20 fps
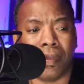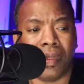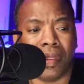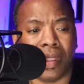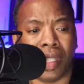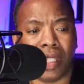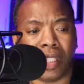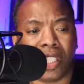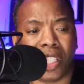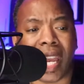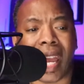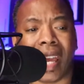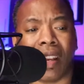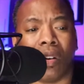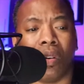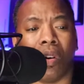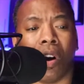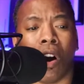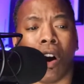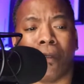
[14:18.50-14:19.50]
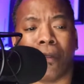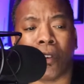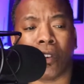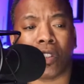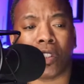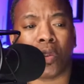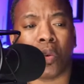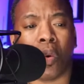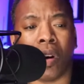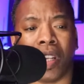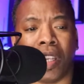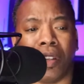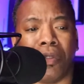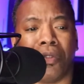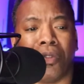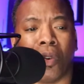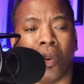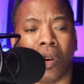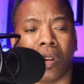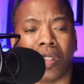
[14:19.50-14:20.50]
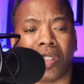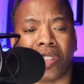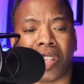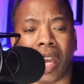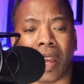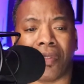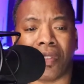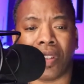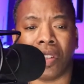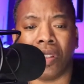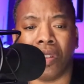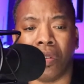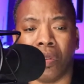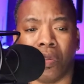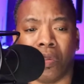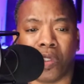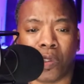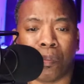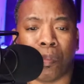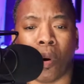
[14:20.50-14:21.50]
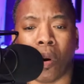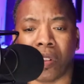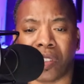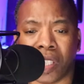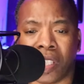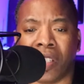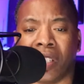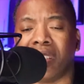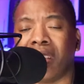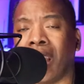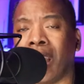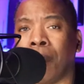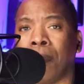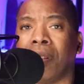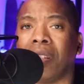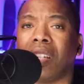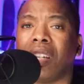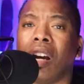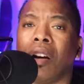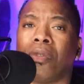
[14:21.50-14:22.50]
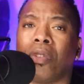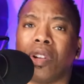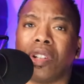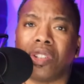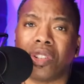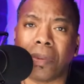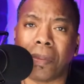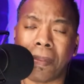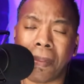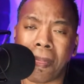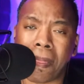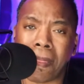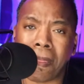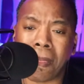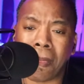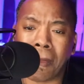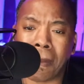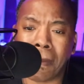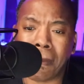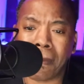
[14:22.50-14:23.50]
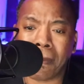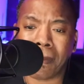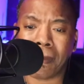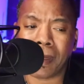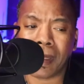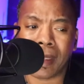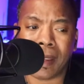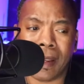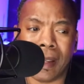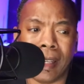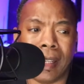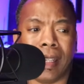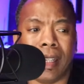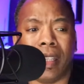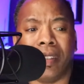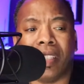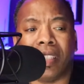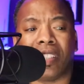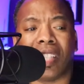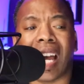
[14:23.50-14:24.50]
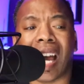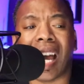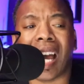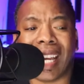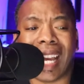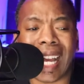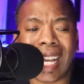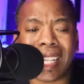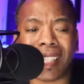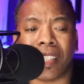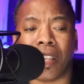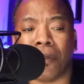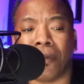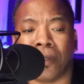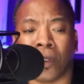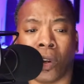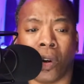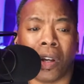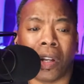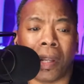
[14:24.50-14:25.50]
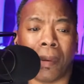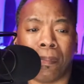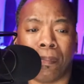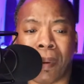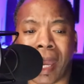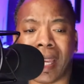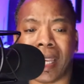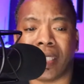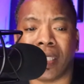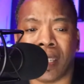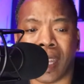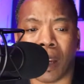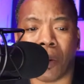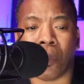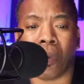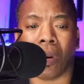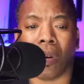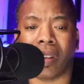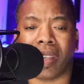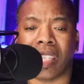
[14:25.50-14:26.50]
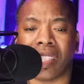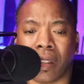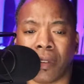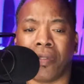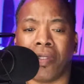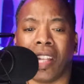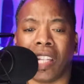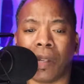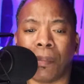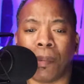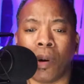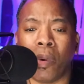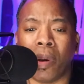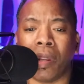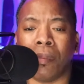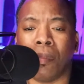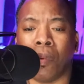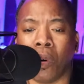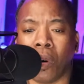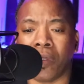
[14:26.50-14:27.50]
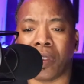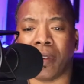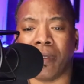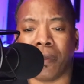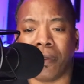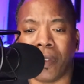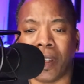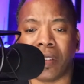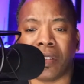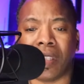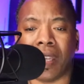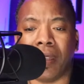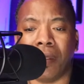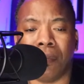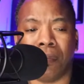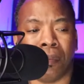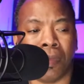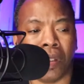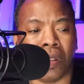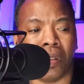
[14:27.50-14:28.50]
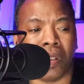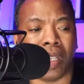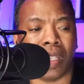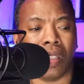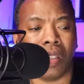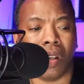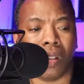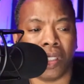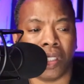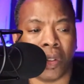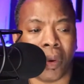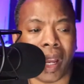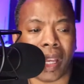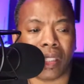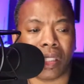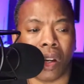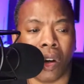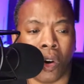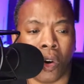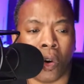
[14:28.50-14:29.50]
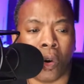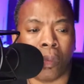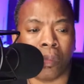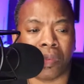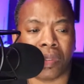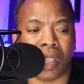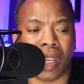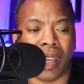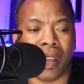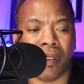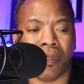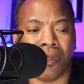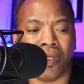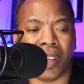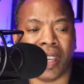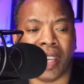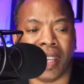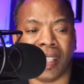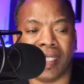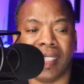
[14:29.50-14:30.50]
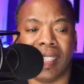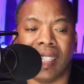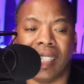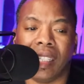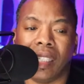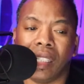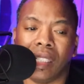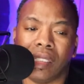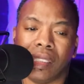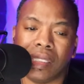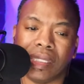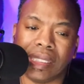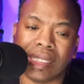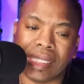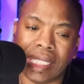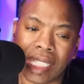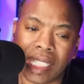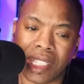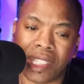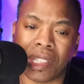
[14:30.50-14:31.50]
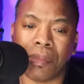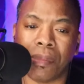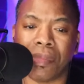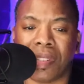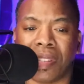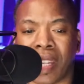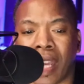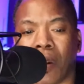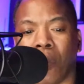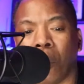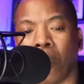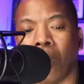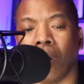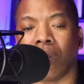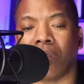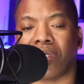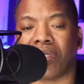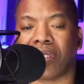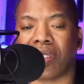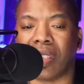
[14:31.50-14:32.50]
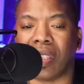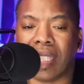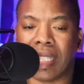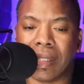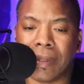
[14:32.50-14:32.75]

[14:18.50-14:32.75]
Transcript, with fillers: The channel offered 24 7 news, sports, entertainment coverage. The Tallahassee, Florida based network is available in more than 50 million U.S. homes via systems, networks,